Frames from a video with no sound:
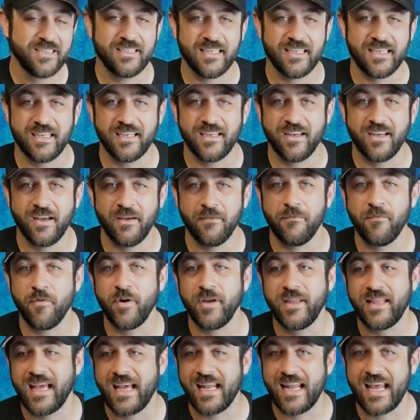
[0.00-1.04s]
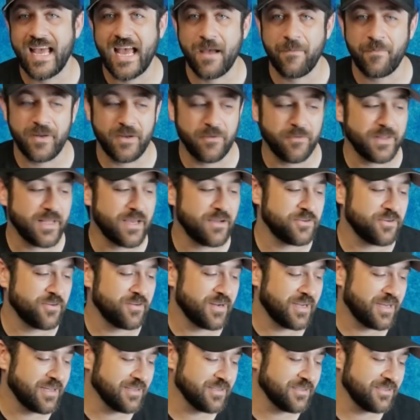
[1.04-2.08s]
to avoid that happening without your
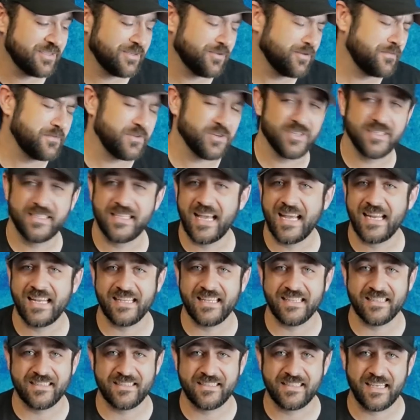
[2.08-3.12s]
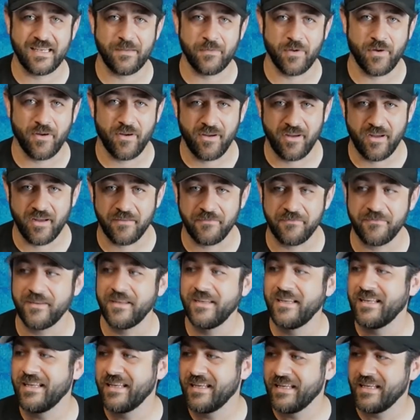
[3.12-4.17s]
knowledge. So if your settings seem off,
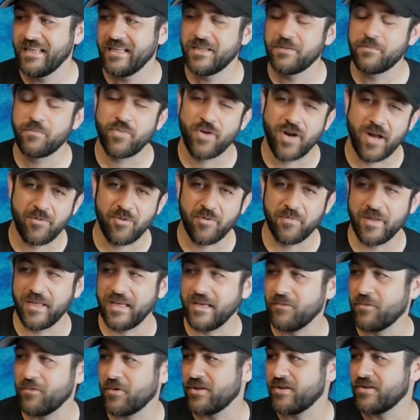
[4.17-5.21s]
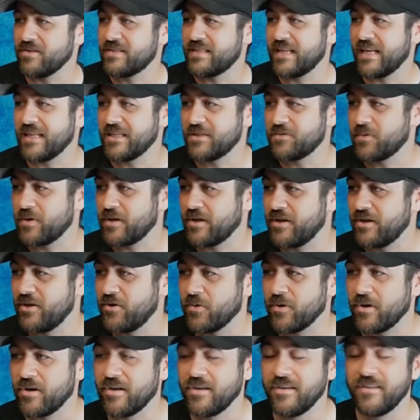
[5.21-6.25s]
probably one of those things where
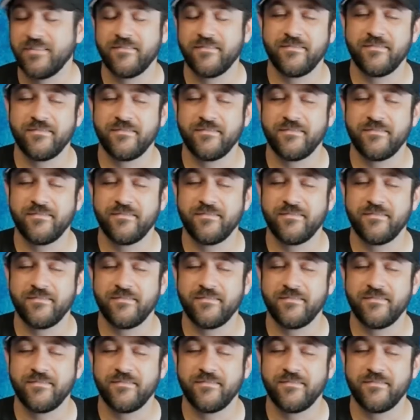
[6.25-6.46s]
your